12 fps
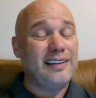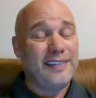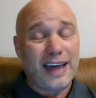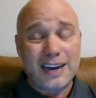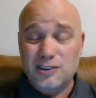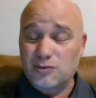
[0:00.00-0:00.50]

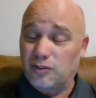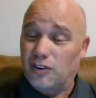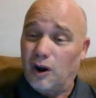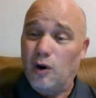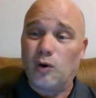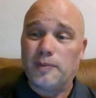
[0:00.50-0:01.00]
That is
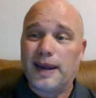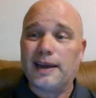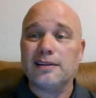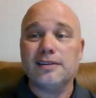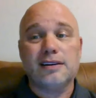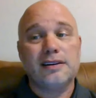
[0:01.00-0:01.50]
whoa,
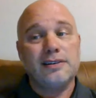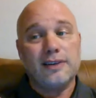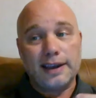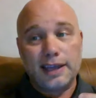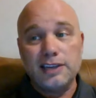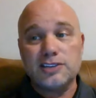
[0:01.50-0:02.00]
man.
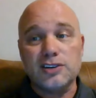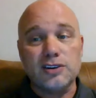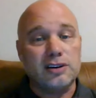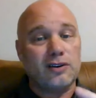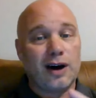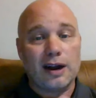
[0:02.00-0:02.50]
Like, he's good.
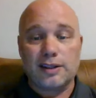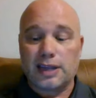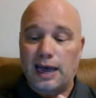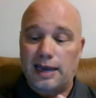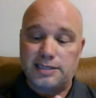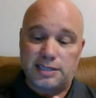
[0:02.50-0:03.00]
And a lot of the
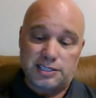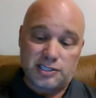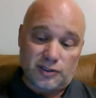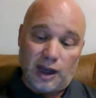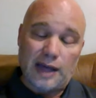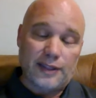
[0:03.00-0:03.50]
guys in the
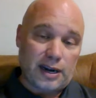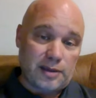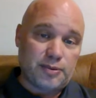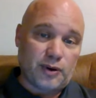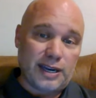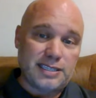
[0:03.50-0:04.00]
slot that he
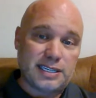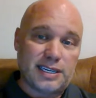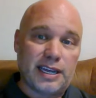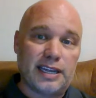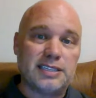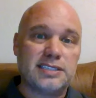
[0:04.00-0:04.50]
plays
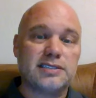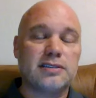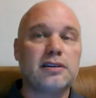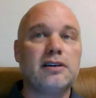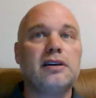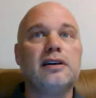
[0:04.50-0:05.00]
against,
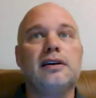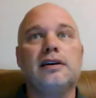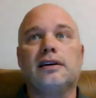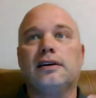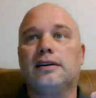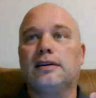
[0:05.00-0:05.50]

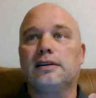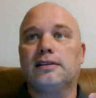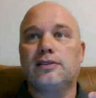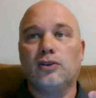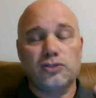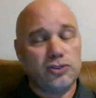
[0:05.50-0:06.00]

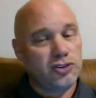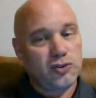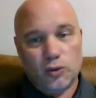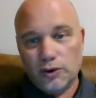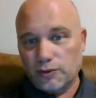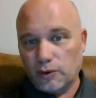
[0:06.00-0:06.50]
those are
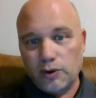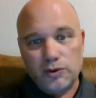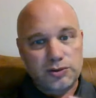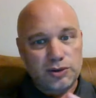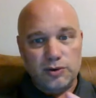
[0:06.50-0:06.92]
short throws.